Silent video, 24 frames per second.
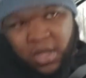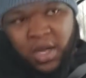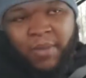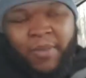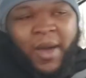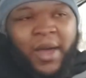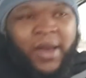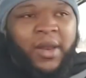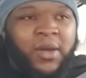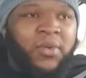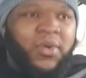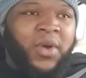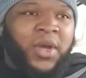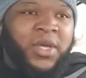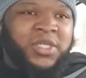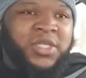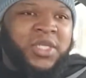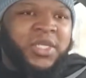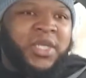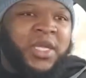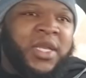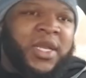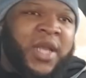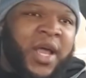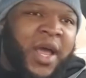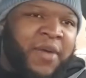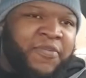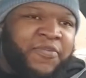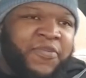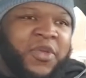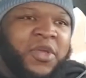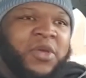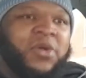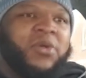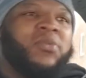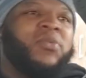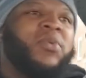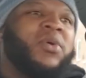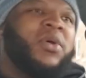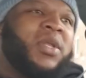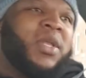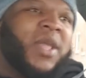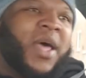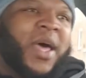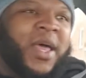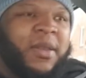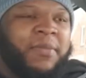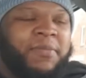about a question, and I feel what a
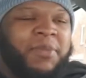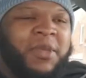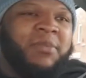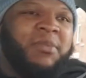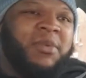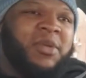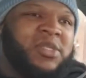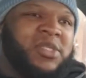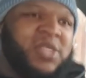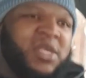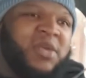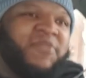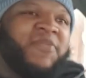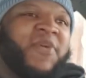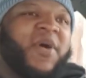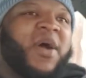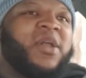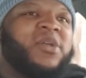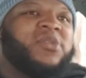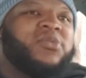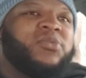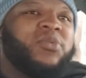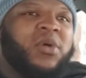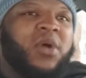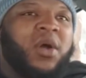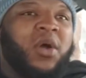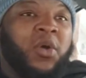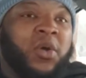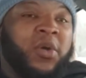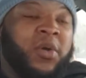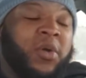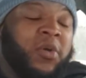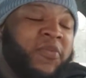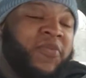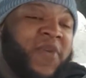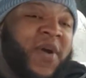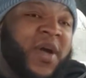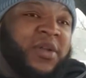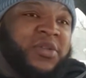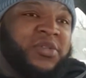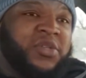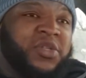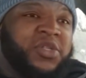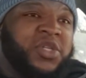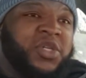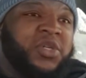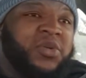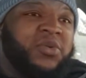lot of PBC fighters or
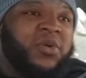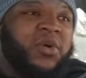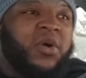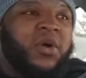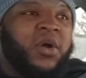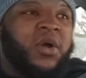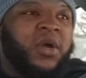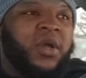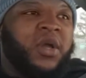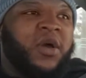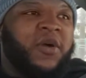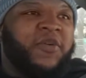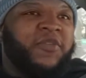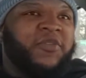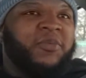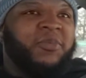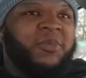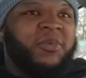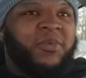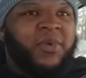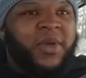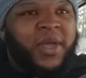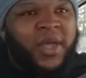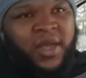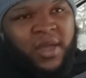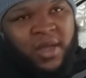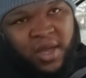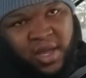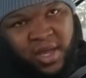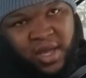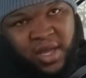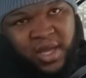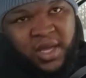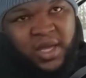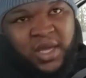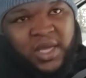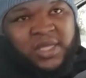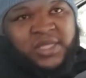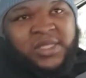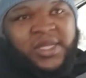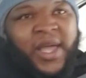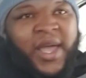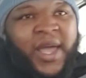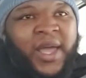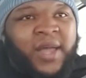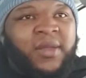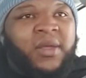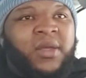fighters in general are uncomfortable with is
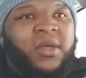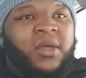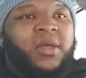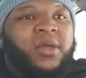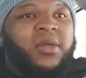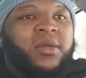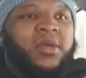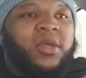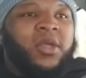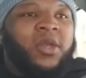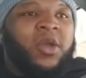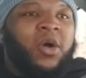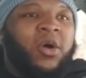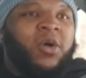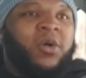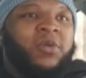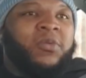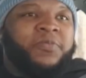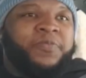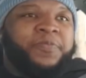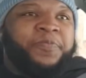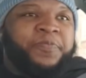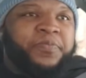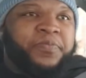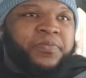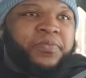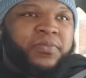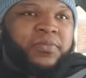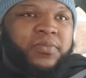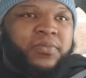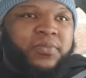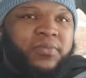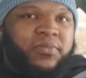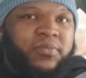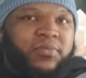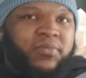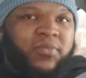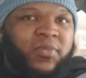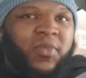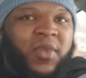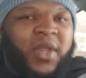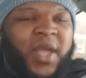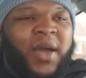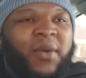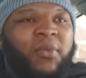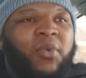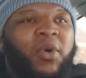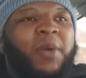that, you know,
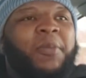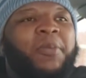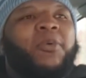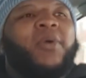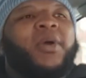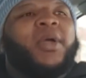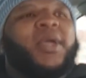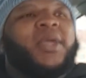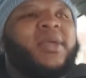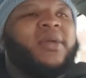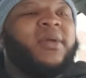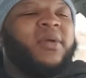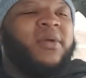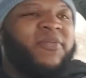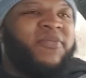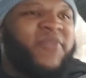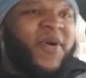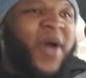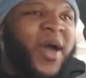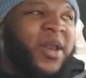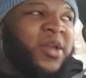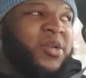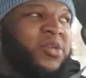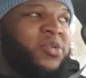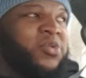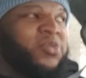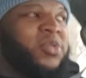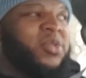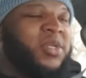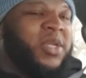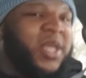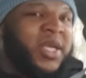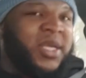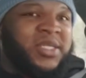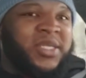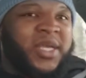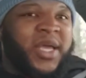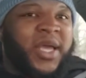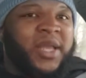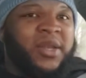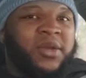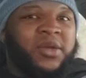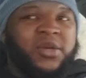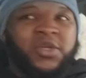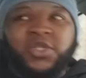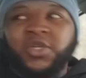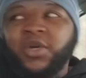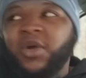at one point, fighters used to dictate
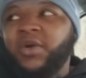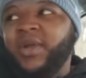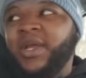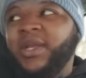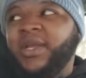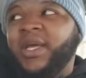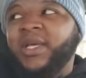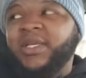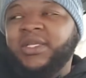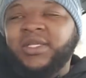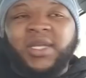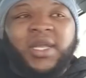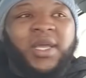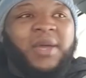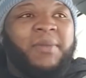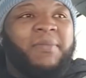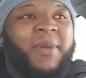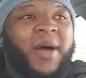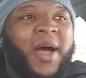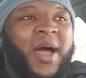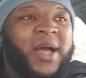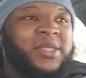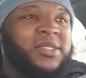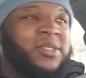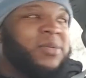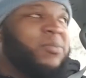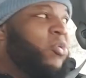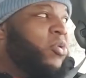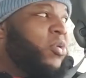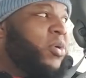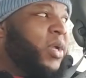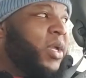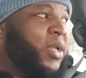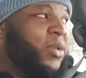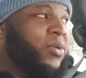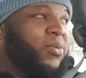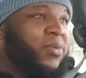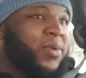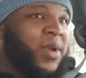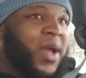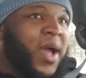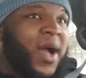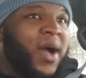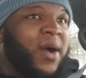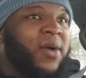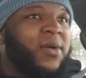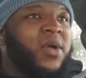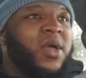and control their destiny in boxing more than they do
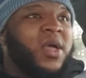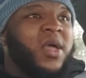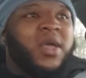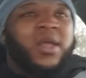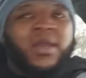now.